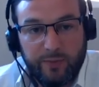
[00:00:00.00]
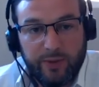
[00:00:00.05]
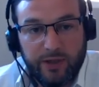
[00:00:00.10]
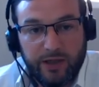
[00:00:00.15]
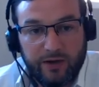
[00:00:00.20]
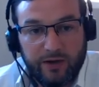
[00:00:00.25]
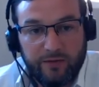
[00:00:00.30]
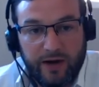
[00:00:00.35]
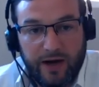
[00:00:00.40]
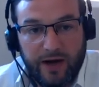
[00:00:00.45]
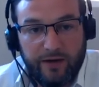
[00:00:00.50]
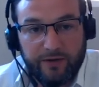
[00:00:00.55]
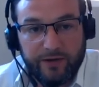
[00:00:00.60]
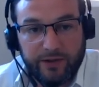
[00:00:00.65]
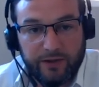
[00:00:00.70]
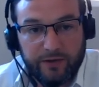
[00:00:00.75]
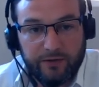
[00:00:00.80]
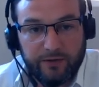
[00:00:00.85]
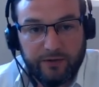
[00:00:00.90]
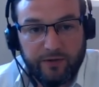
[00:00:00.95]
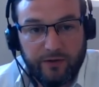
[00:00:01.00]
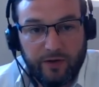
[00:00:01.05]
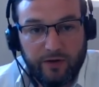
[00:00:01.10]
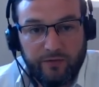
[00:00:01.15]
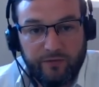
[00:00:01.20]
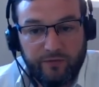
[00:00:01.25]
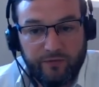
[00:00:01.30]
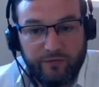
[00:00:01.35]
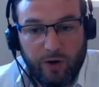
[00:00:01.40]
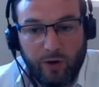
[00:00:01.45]
bigger area
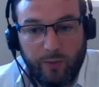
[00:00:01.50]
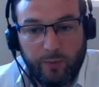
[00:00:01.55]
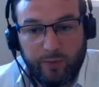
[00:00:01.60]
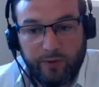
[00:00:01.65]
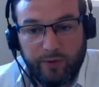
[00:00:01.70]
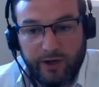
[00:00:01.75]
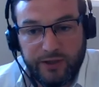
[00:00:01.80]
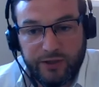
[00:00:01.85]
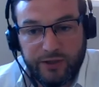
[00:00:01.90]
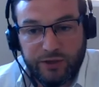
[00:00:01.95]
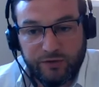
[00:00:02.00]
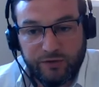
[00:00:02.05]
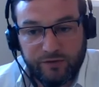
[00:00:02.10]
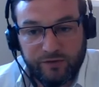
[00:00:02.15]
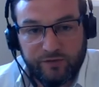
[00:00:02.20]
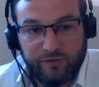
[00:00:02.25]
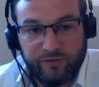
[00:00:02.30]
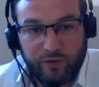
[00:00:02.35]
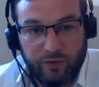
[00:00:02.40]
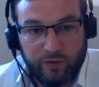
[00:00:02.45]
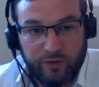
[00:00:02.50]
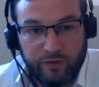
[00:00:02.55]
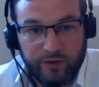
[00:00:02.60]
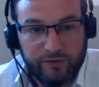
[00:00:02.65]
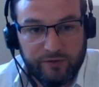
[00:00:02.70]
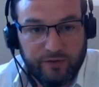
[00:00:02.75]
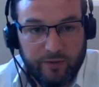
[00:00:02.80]
of operations for us.